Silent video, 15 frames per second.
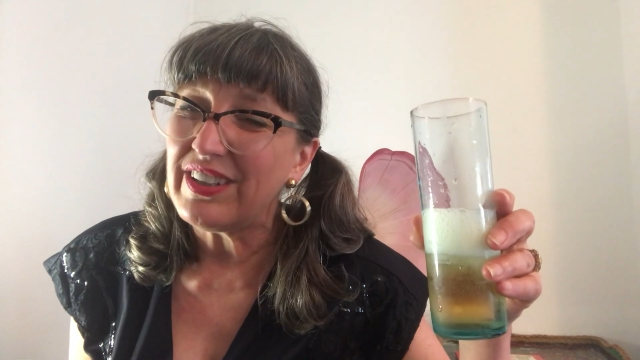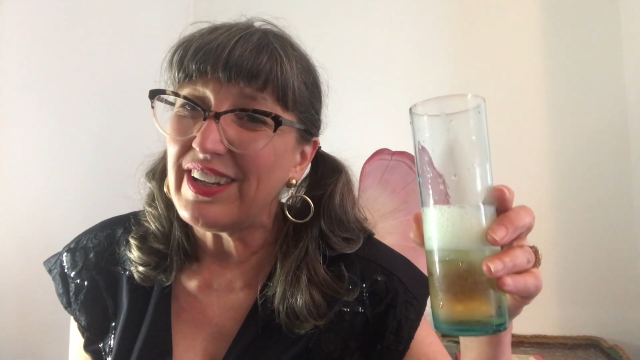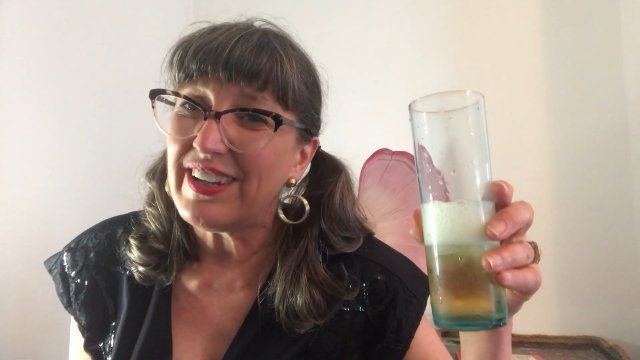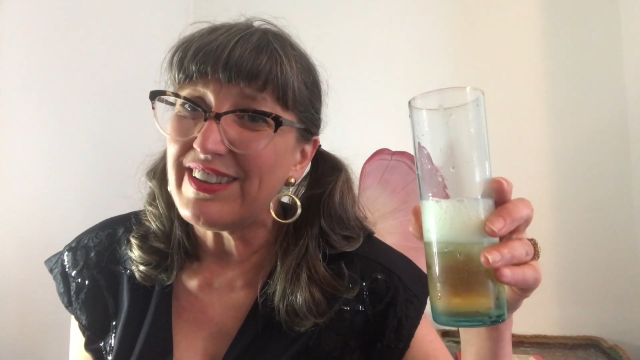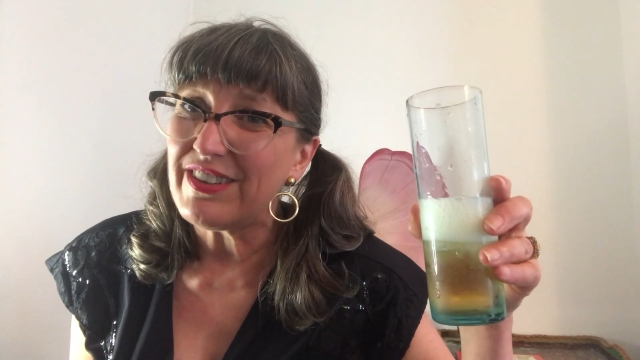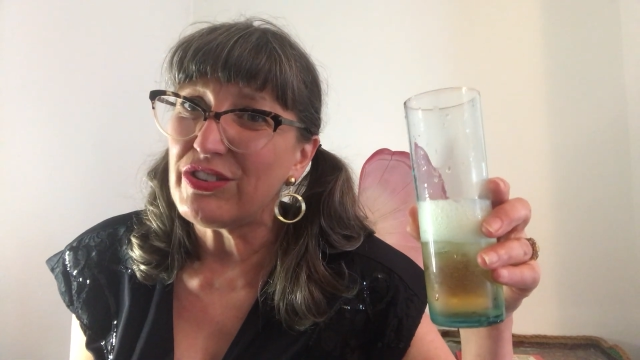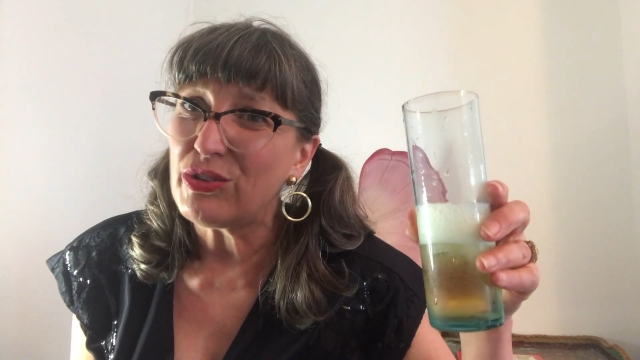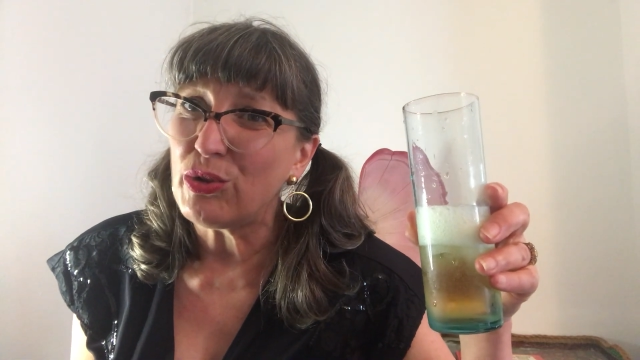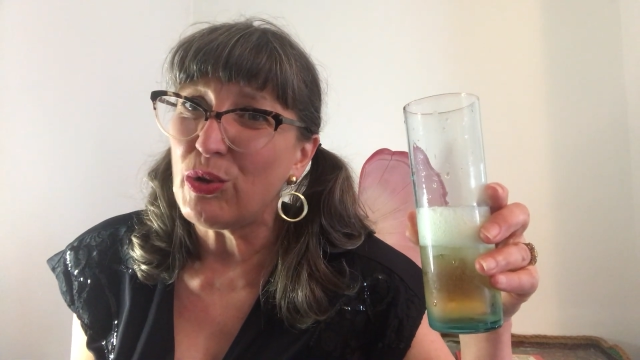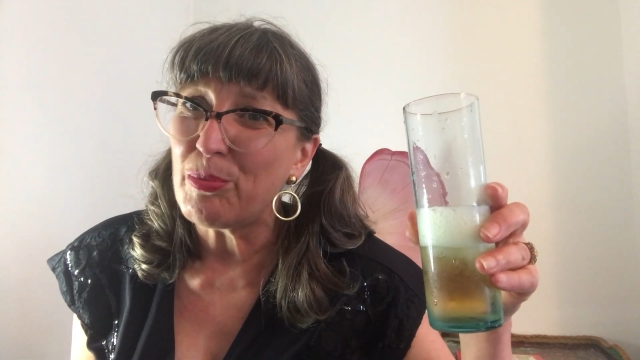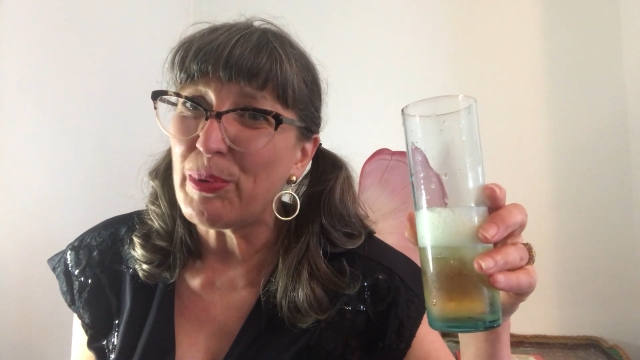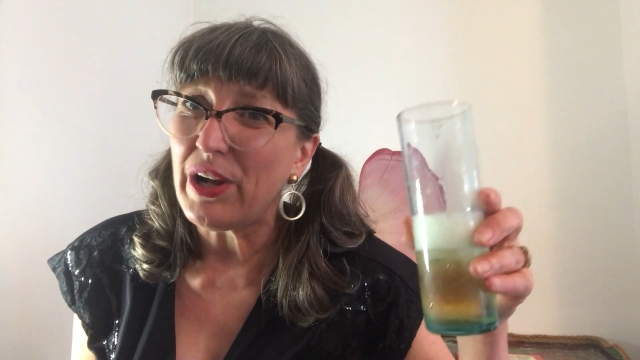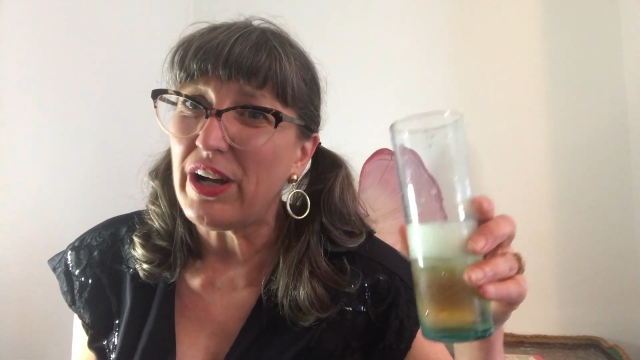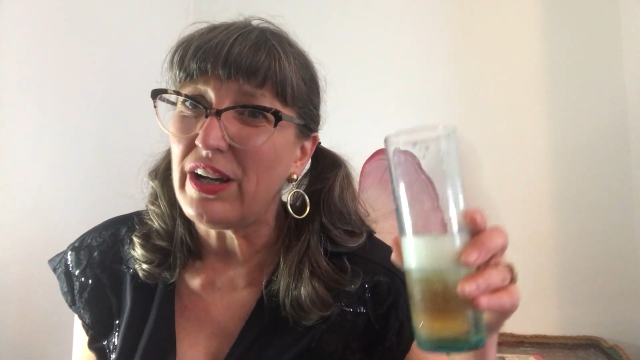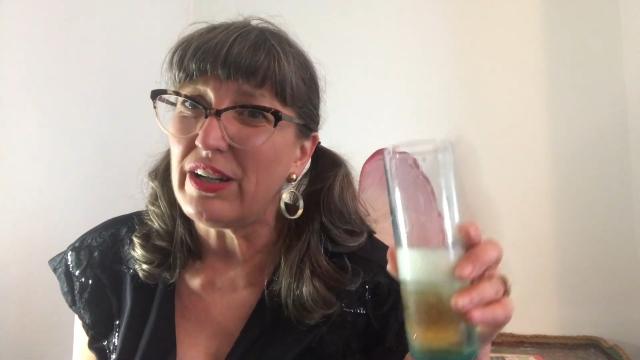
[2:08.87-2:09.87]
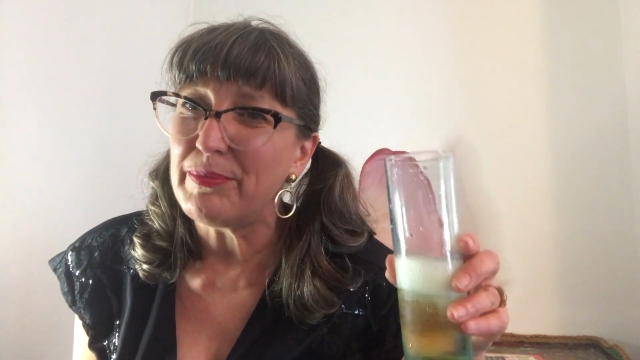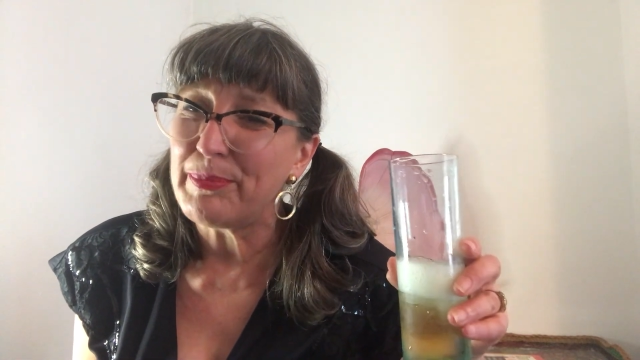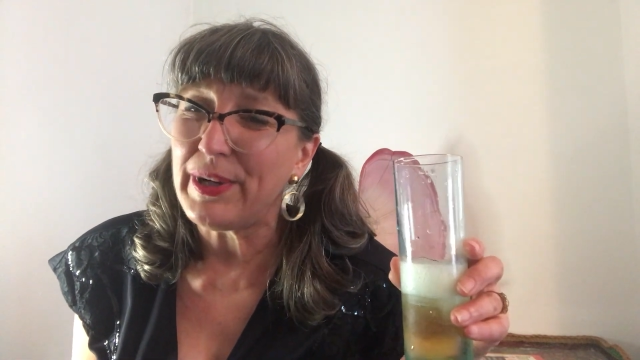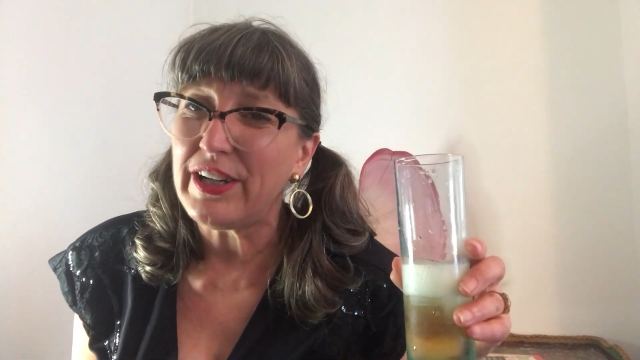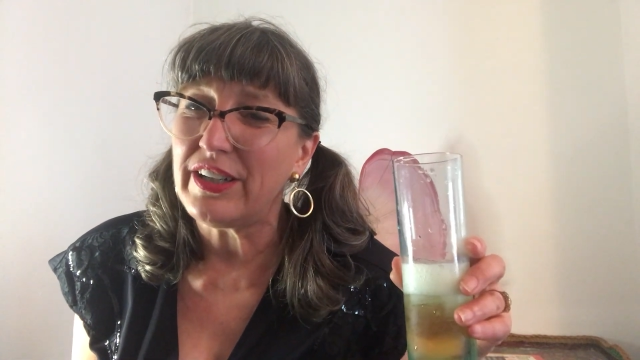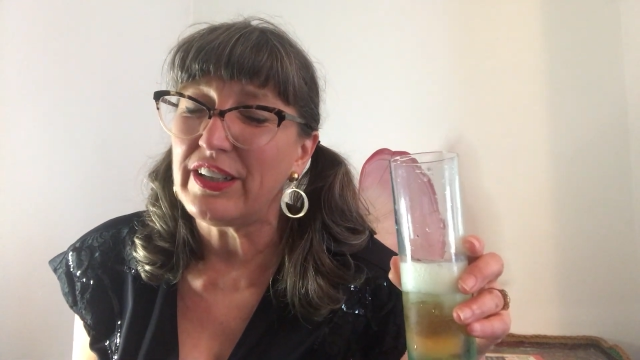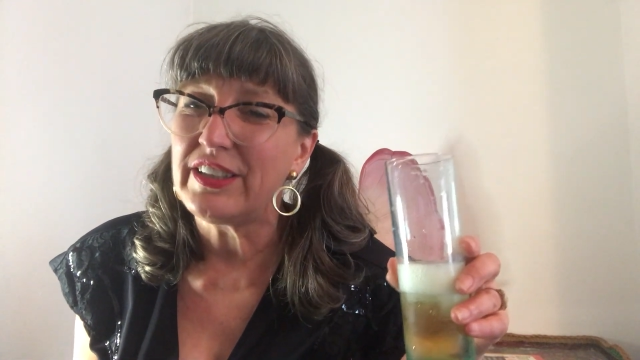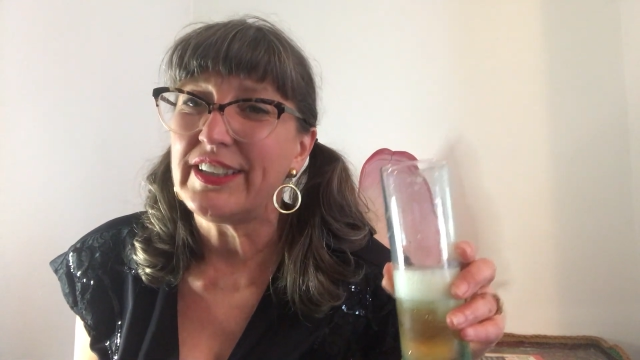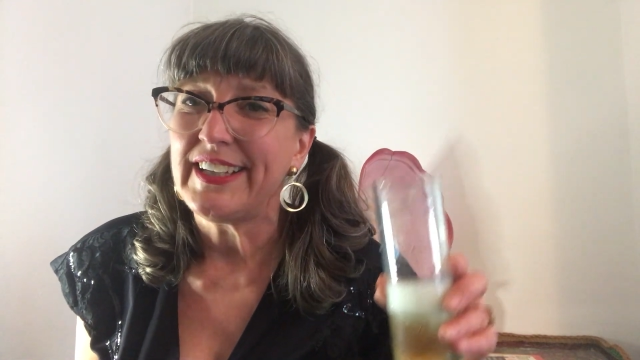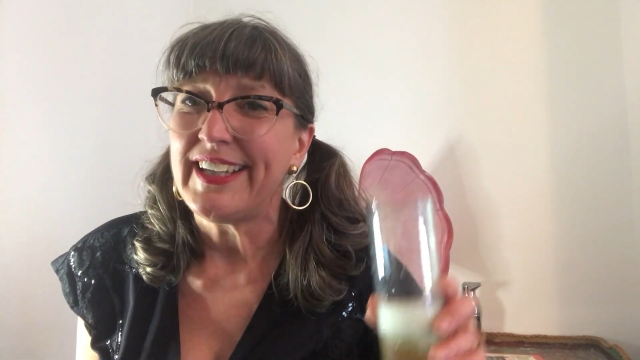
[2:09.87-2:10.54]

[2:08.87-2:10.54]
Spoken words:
in the Stalk bar